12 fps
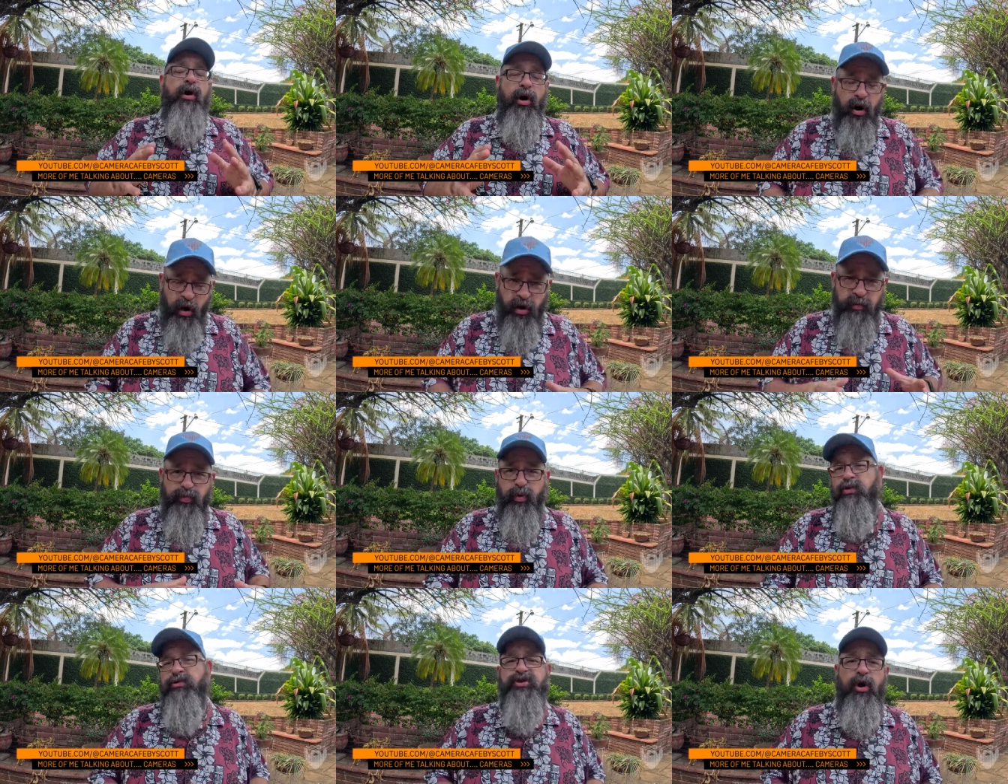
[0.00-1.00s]
hard
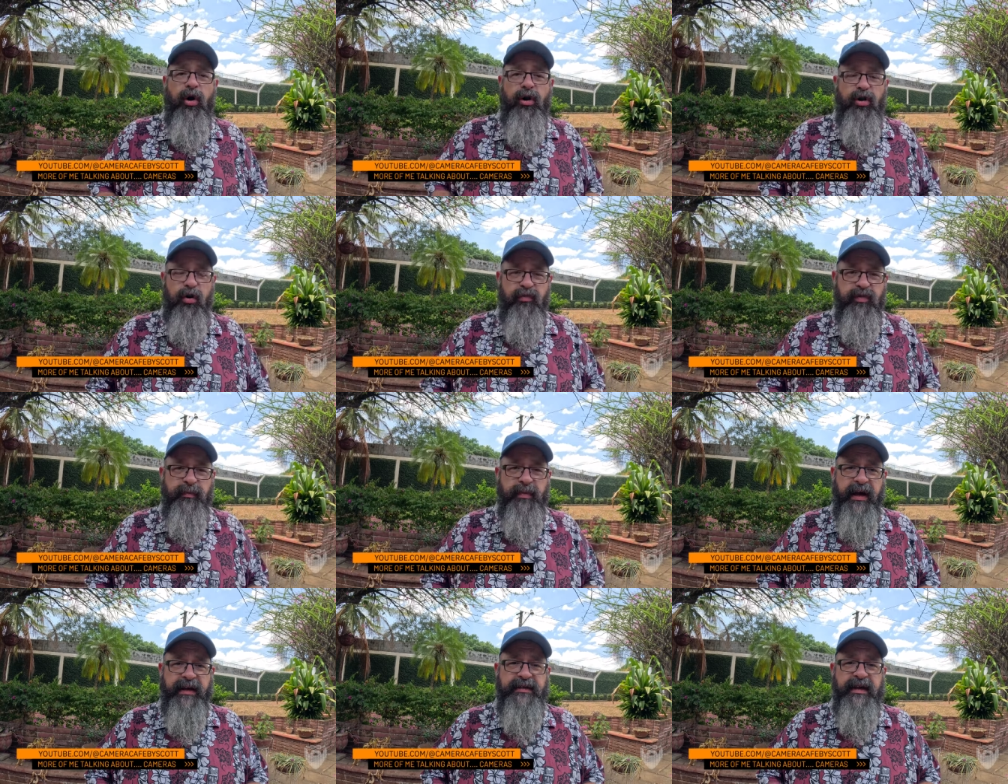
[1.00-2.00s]
borders all over the
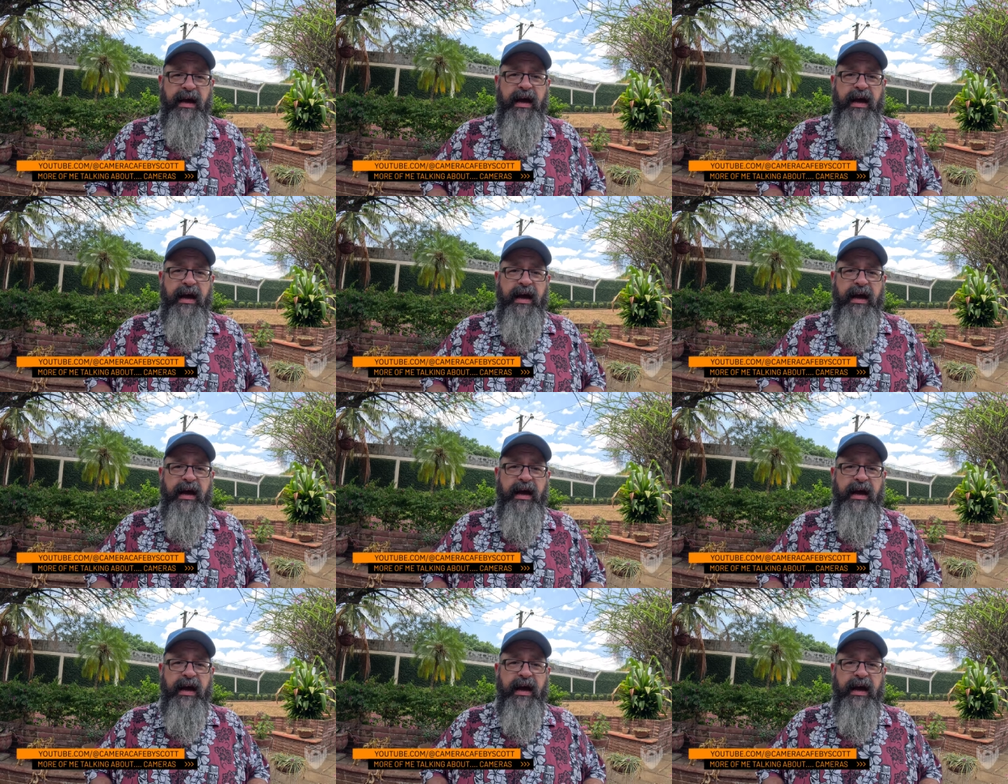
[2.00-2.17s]
place.